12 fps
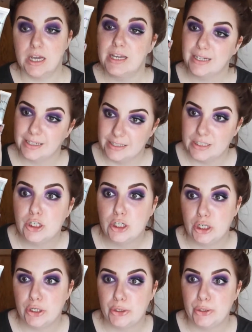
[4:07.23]
glitter
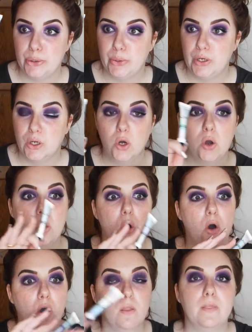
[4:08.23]
glue
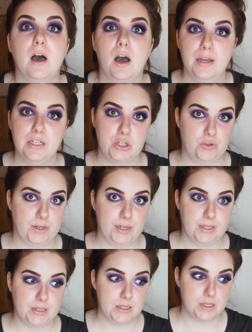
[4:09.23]
on the high
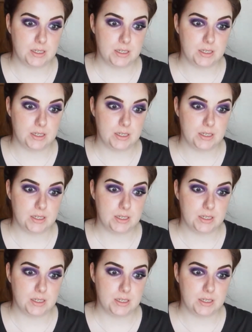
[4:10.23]
streets.